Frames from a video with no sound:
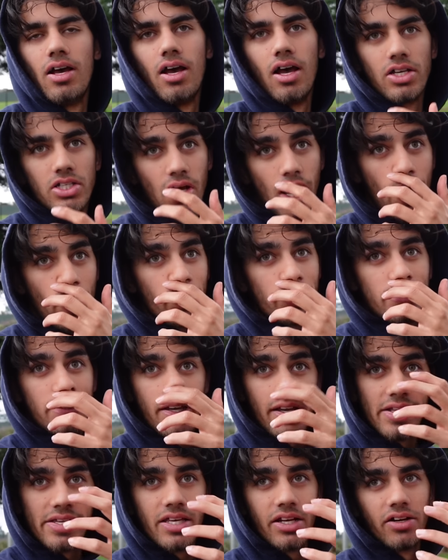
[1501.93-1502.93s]
So I would
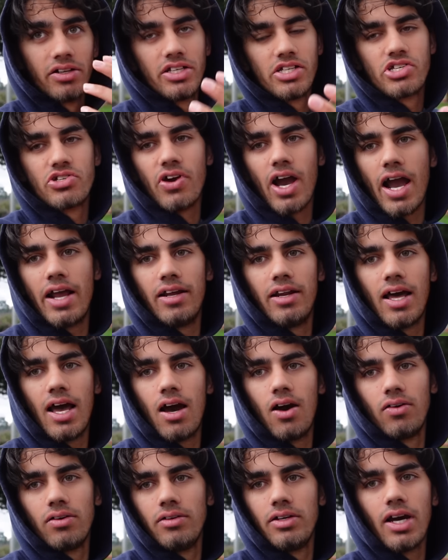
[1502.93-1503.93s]
consider just trying it
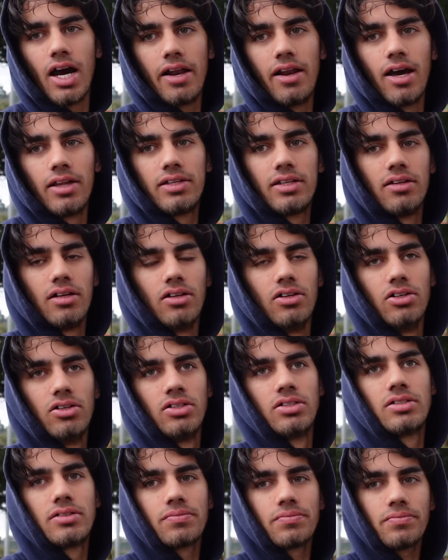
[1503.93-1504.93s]
out. You got nothing to
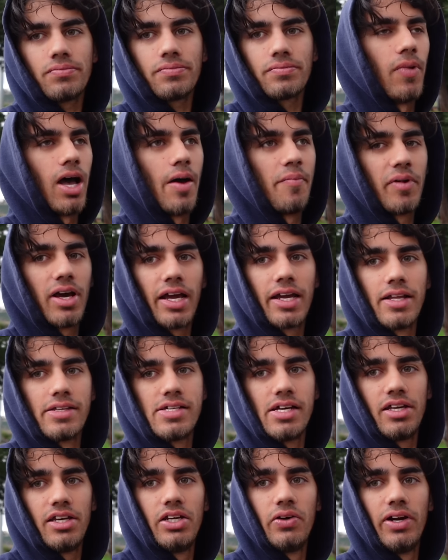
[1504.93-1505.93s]
lose. I'm gonna
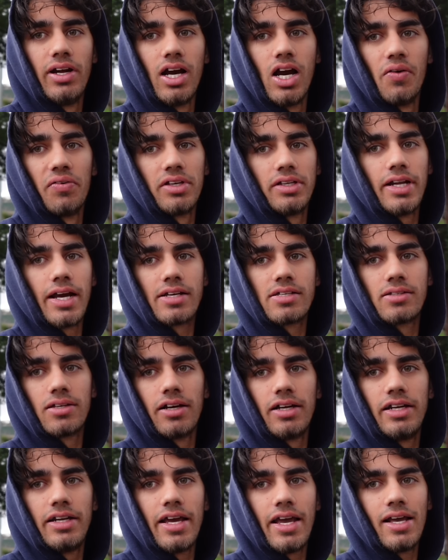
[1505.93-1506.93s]
continue doing it over the next
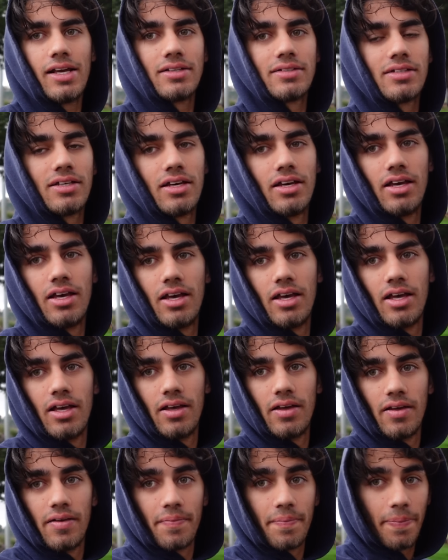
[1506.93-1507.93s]
30 days
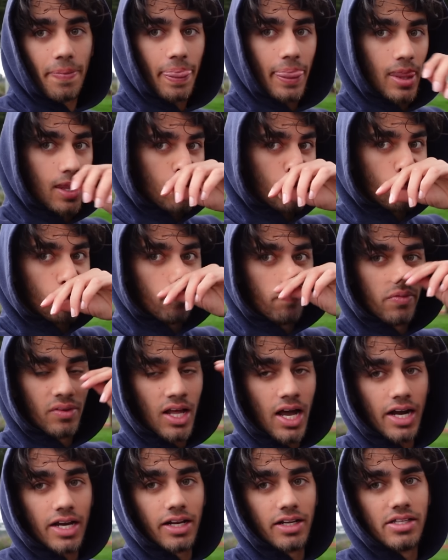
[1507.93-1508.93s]

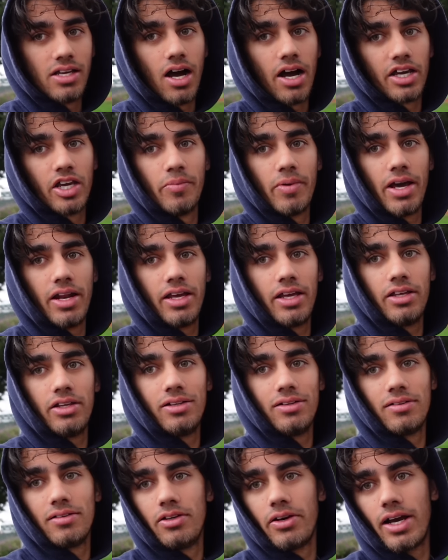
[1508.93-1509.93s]
not gonna document it.
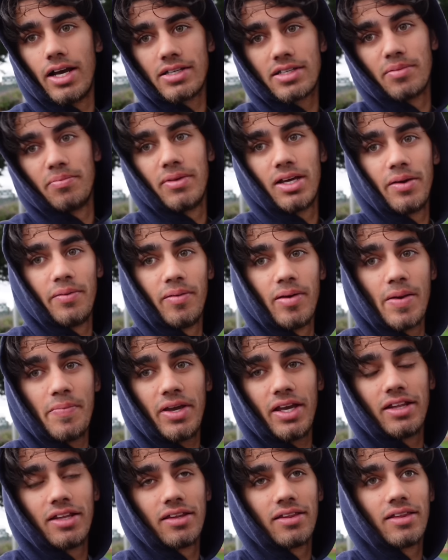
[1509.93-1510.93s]
You guys can maybe
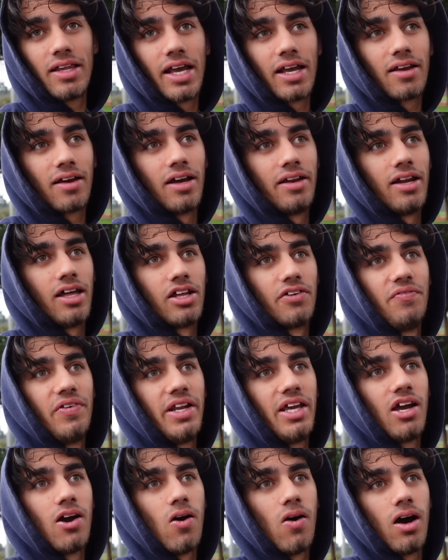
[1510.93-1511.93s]
maybe in like another
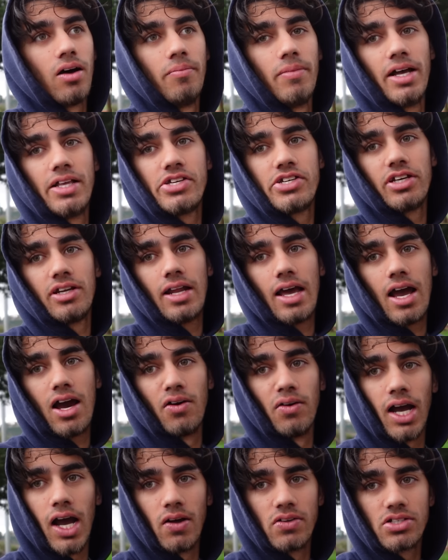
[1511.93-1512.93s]
video I'll mention
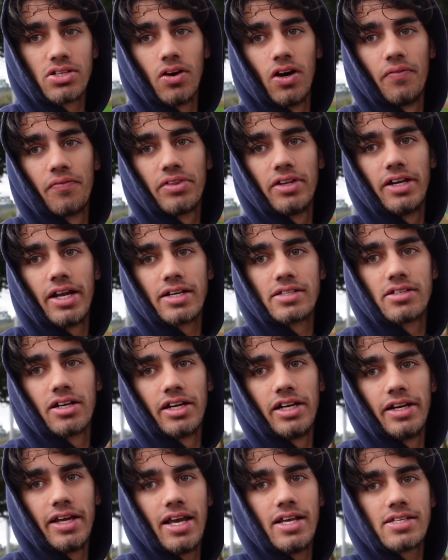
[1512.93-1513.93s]
how how it's going for the next
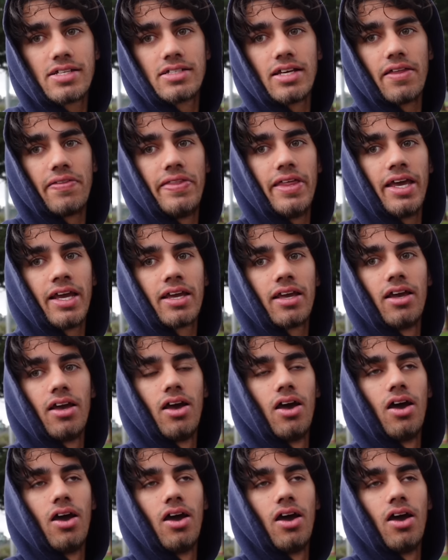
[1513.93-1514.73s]
30 days because I think